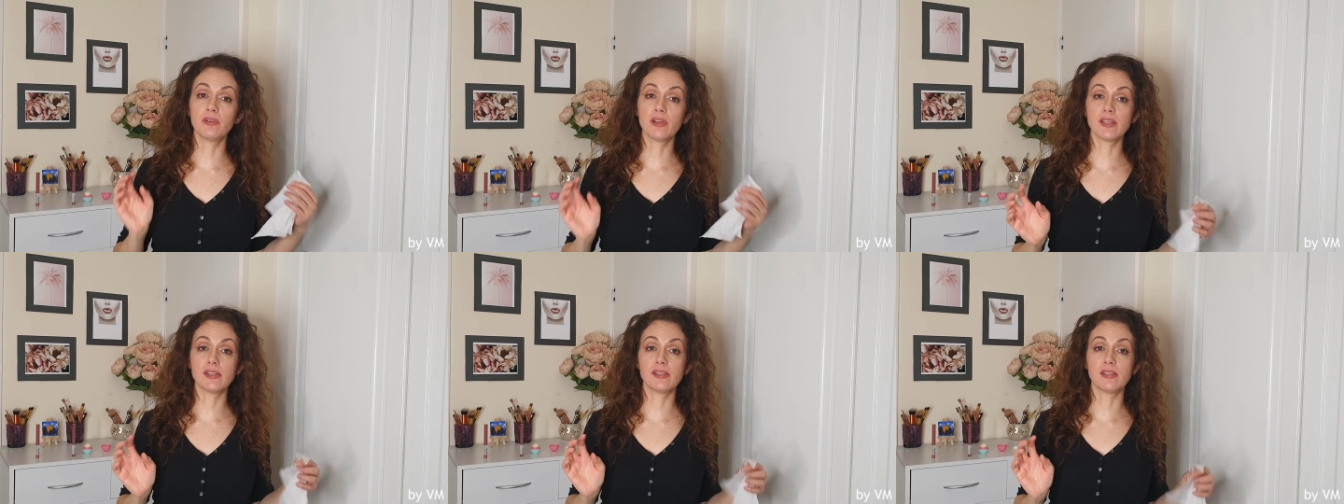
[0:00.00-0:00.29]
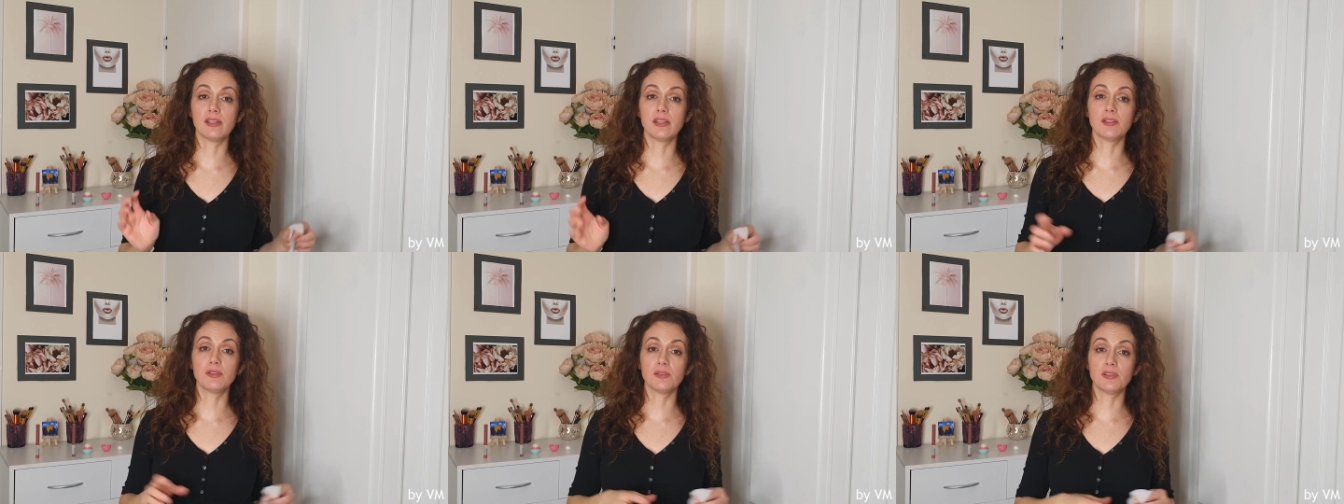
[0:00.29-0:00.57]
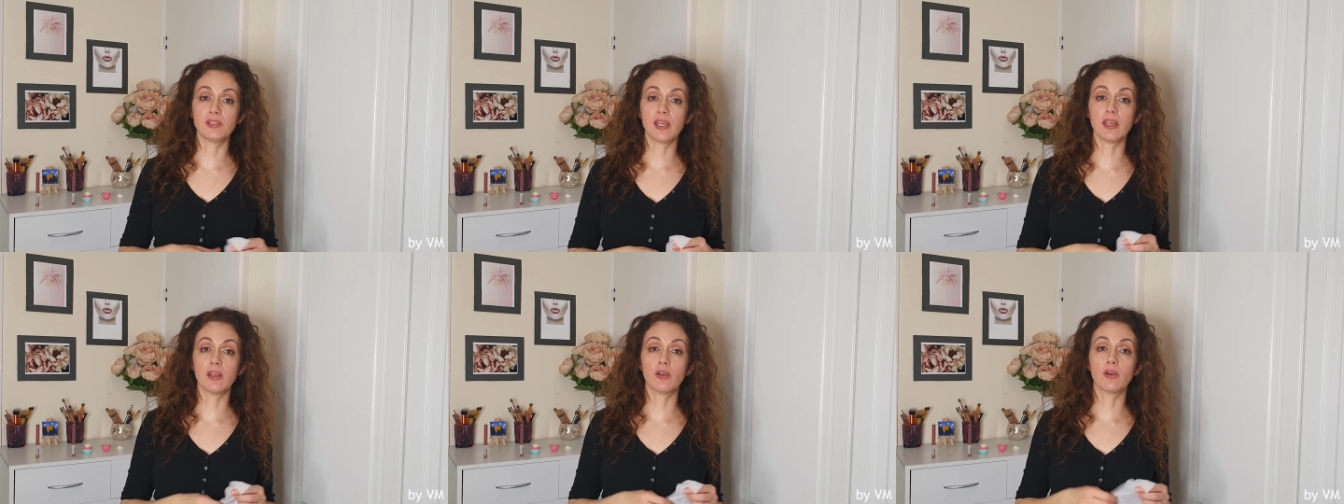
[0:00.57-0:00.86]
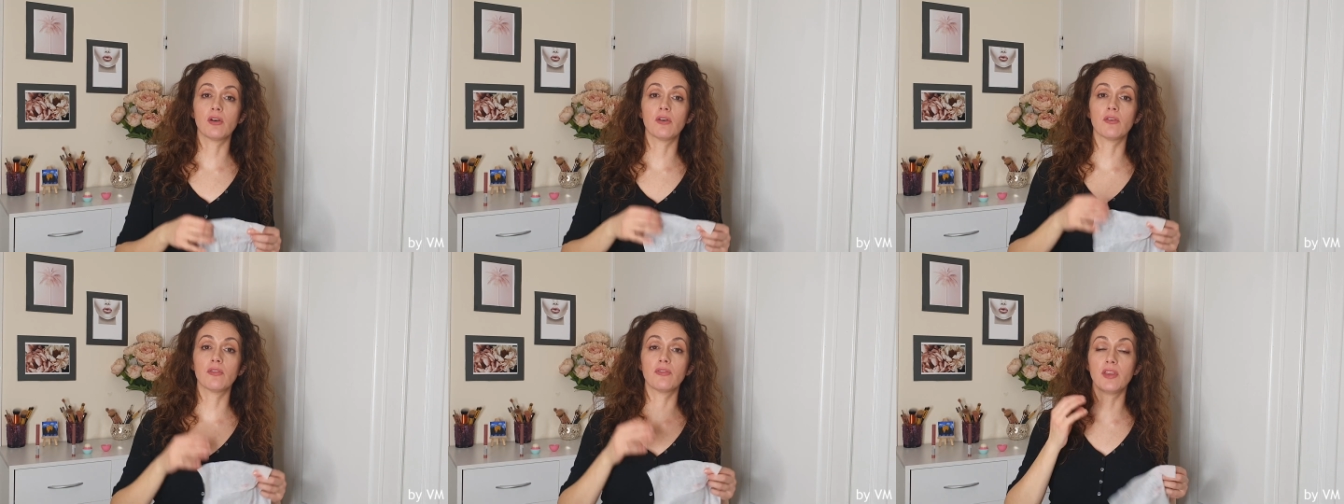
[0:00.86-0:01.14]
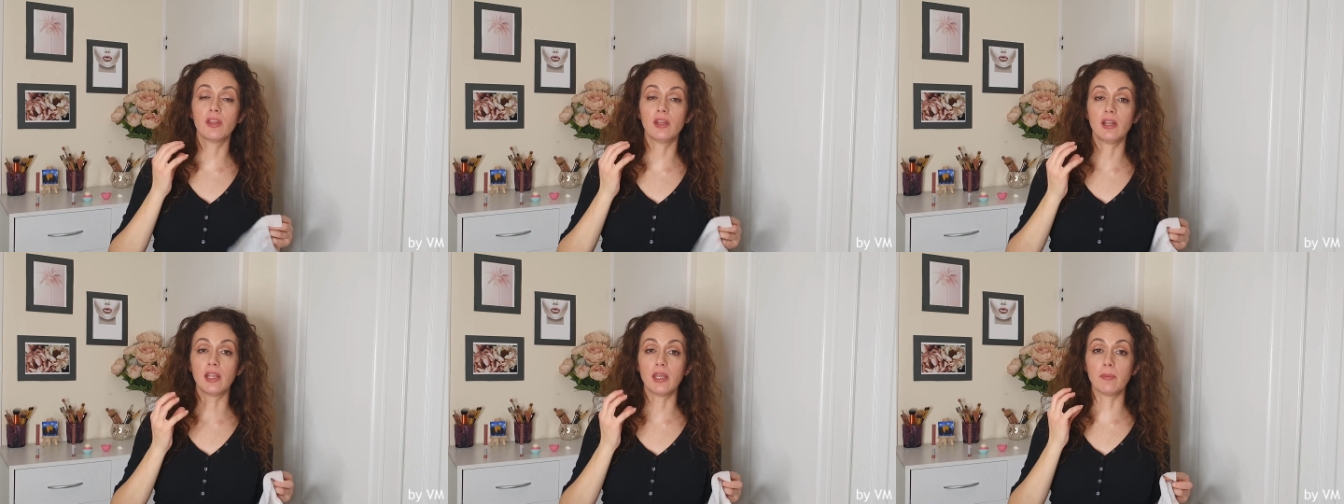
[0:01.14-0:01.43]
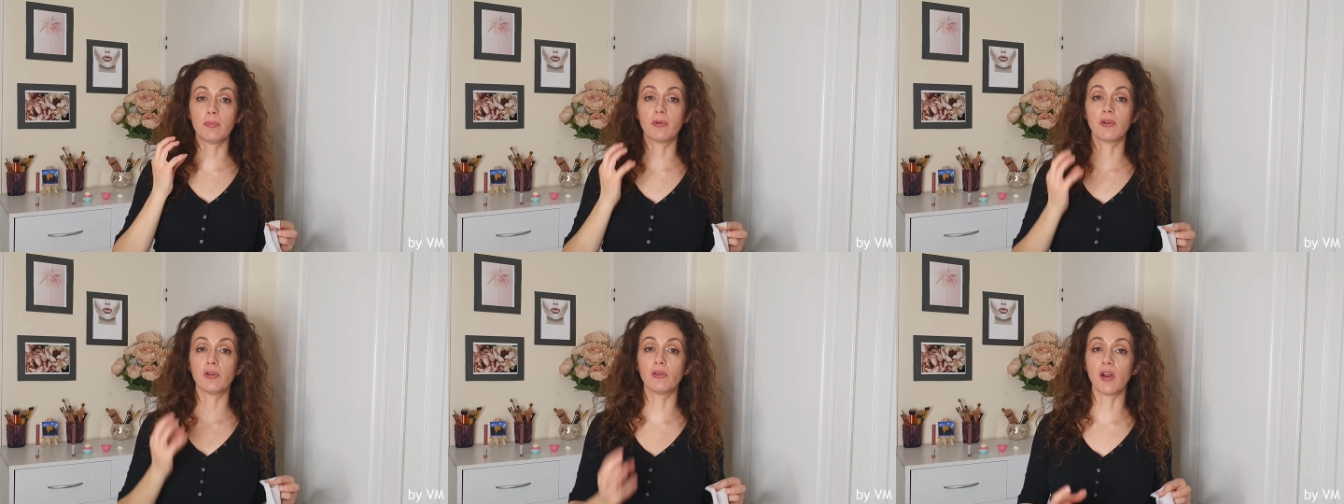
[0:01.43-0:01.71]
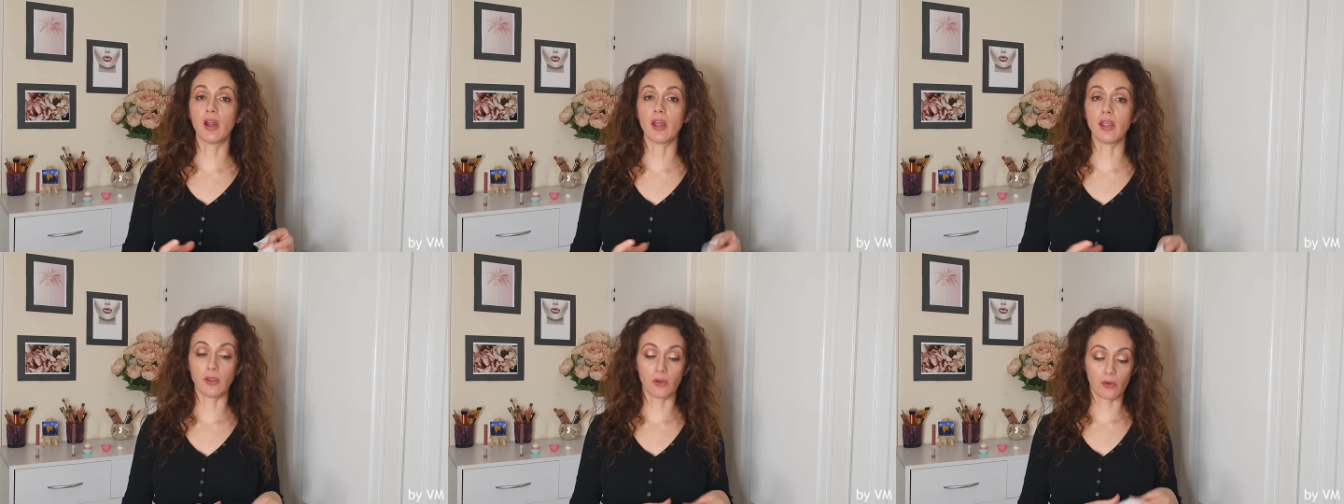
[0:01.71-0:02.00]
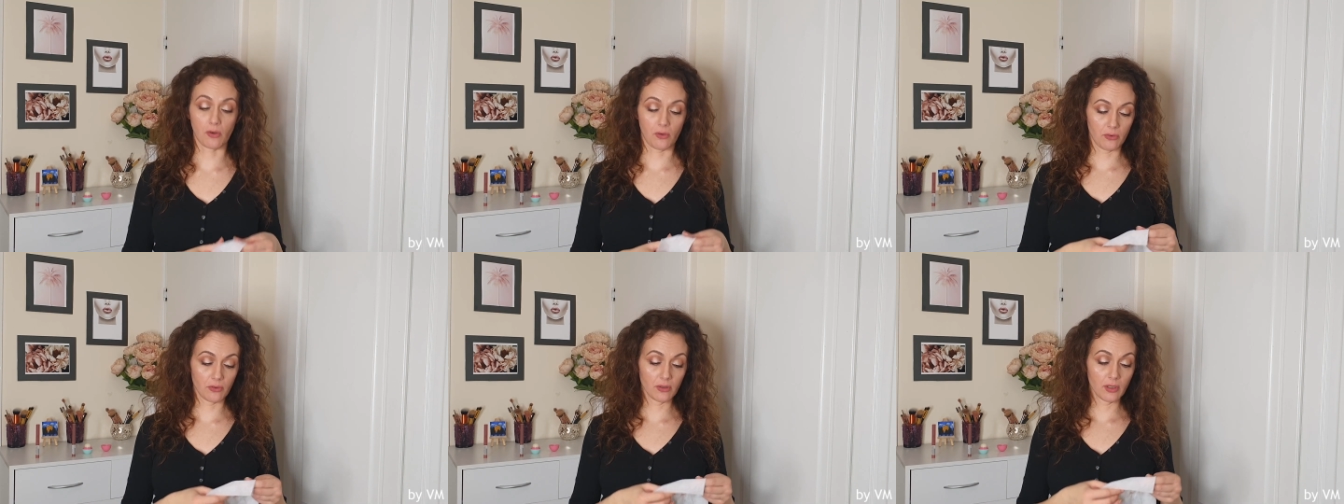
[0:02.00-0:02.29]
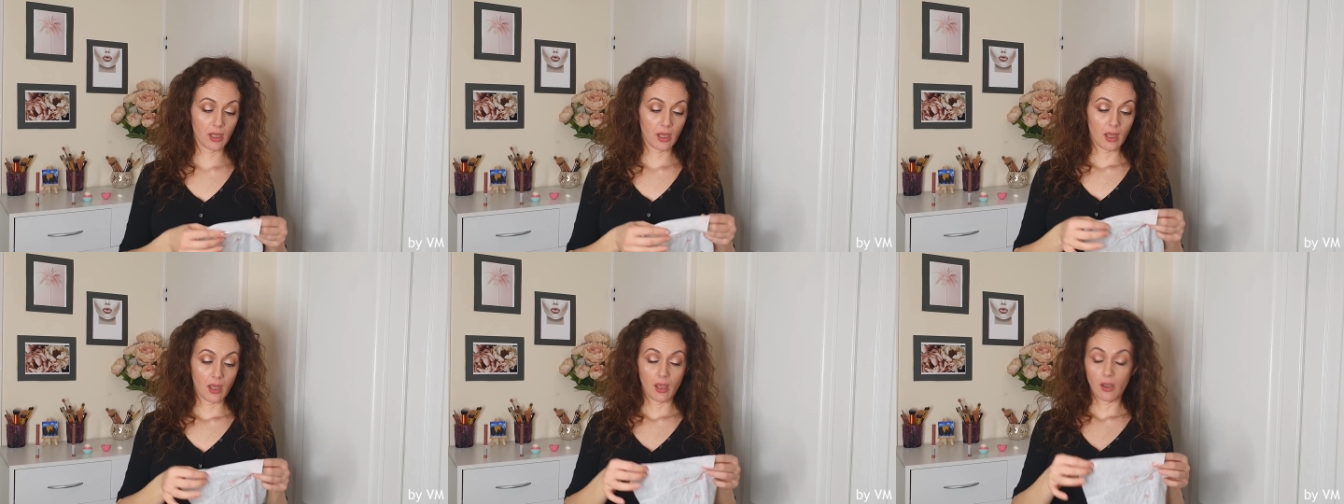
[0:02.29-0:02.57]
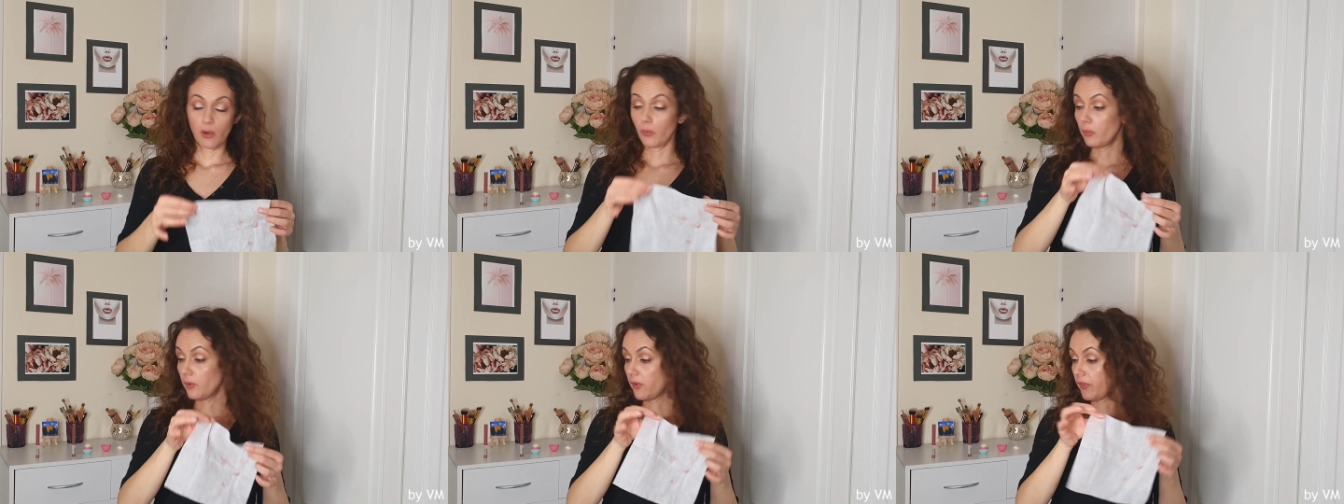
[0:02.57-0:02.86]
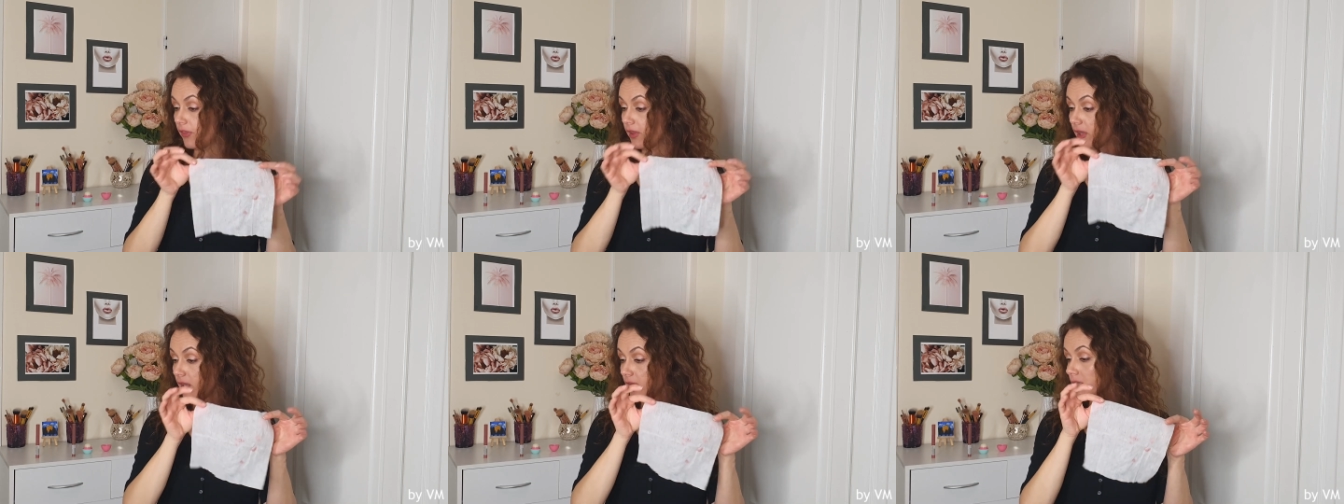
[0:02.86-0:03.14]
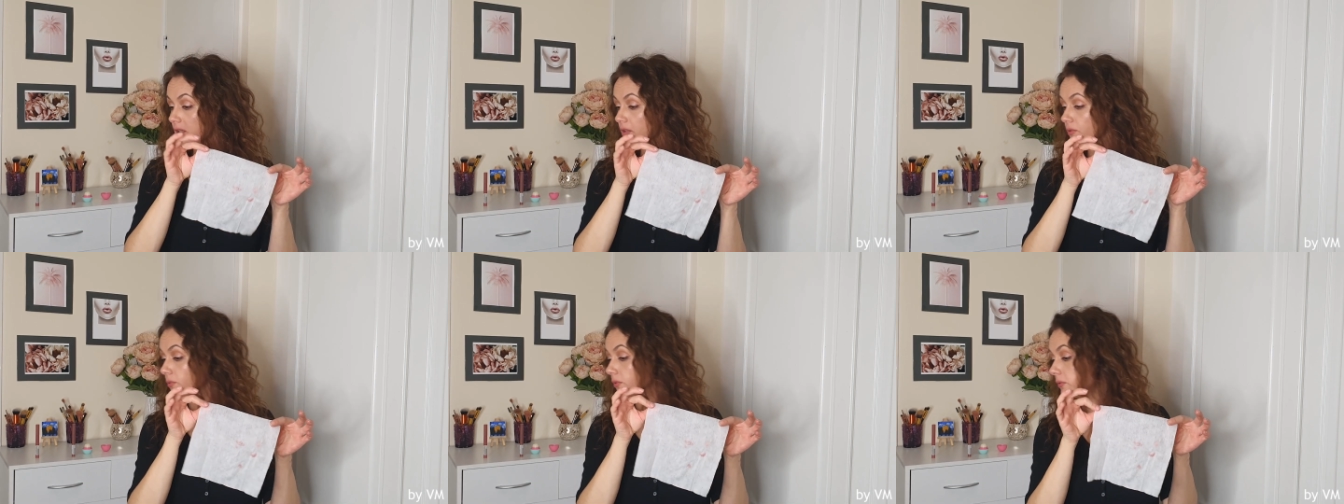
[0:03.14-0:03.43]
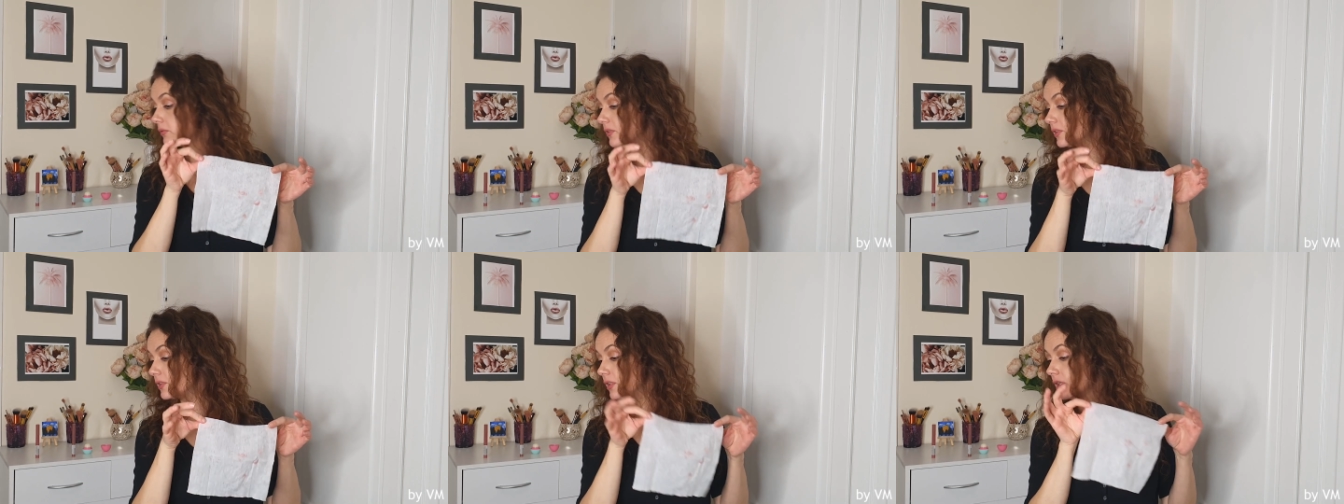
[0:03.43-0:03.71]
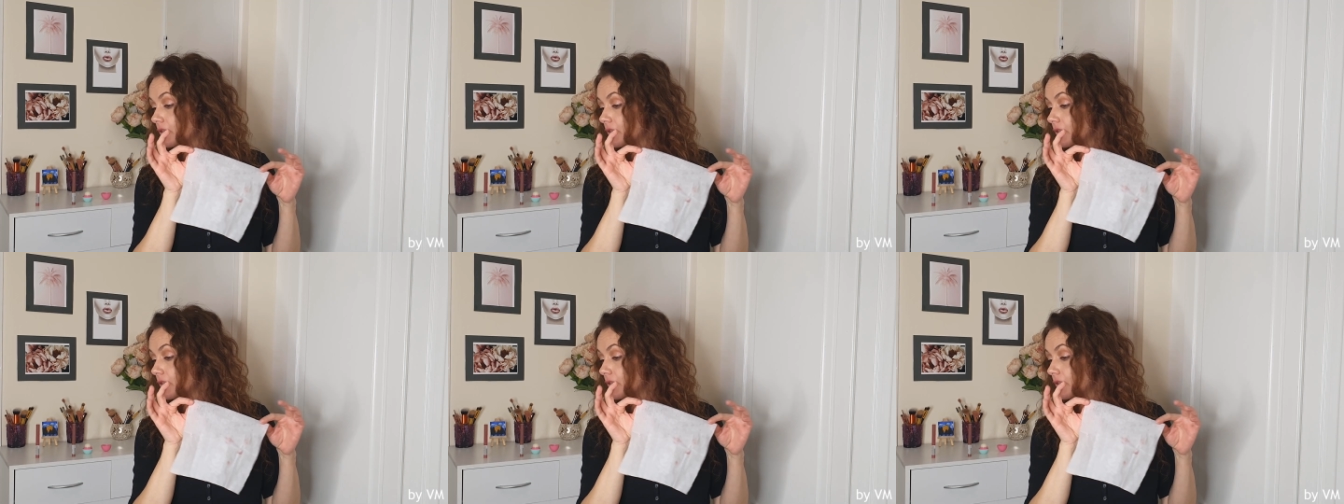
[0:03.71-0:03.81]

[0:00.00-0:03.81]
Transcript: easy to take off the lip crayon with this, what was